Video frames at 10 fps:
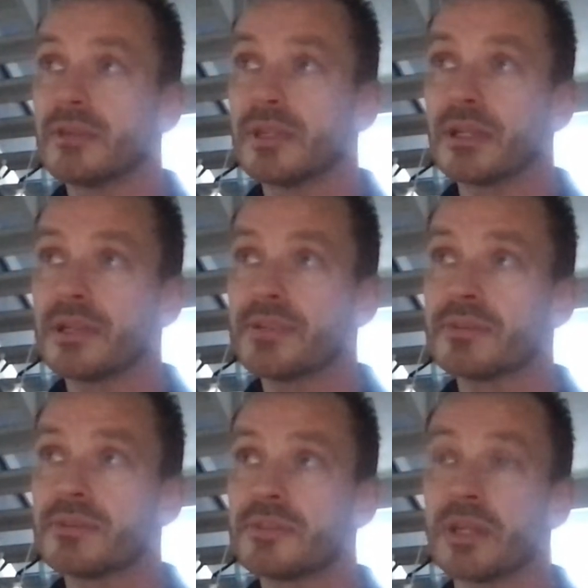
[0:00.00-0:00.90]
the
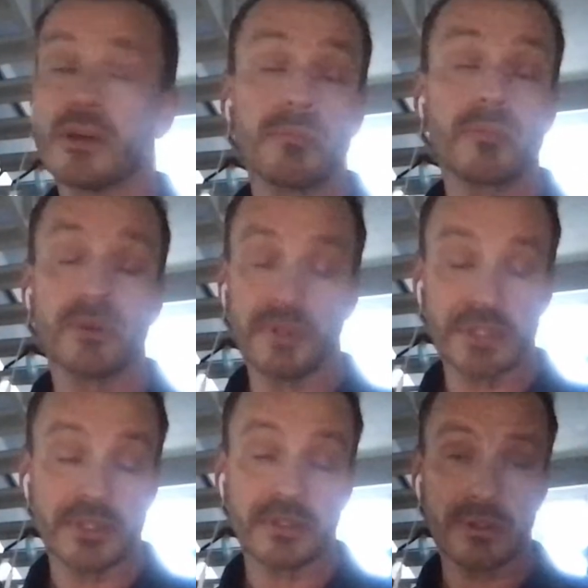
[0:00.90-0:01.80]
clusters that are
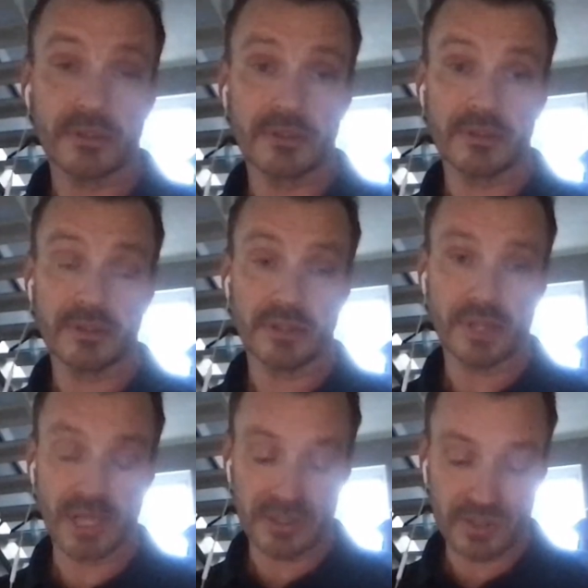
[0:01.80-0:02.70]
provisioned,
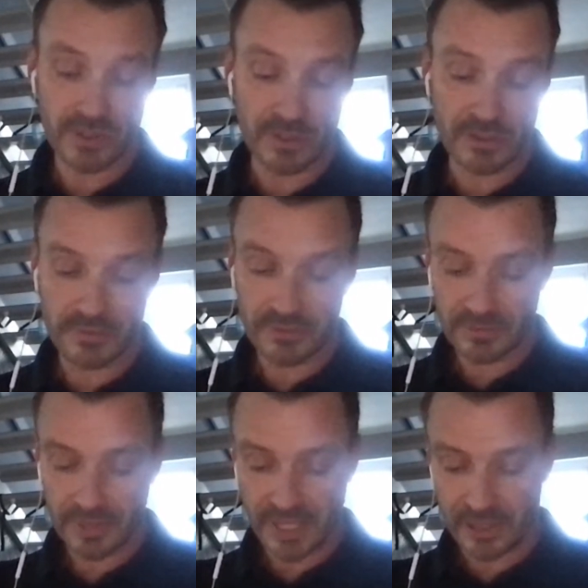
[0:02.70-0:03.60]
they should
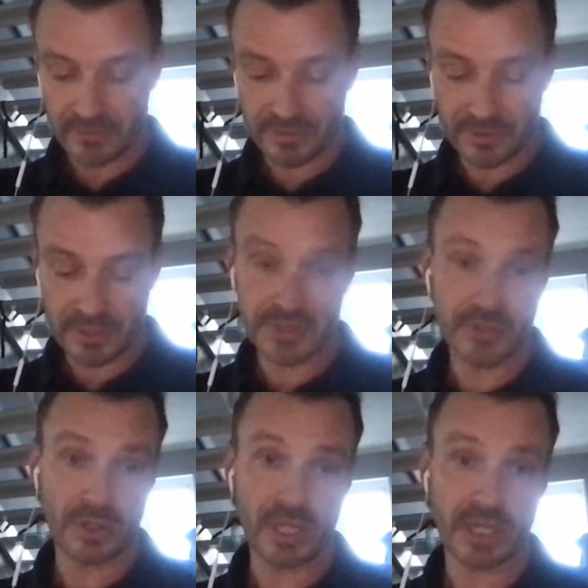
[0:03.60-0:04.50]
have
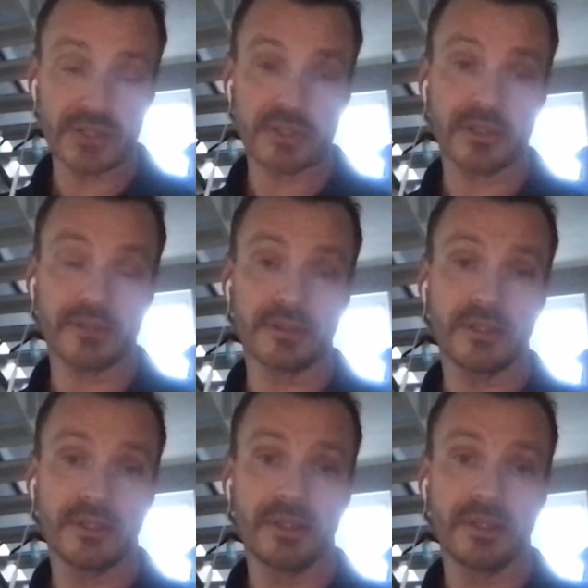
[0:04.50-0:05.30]
this connection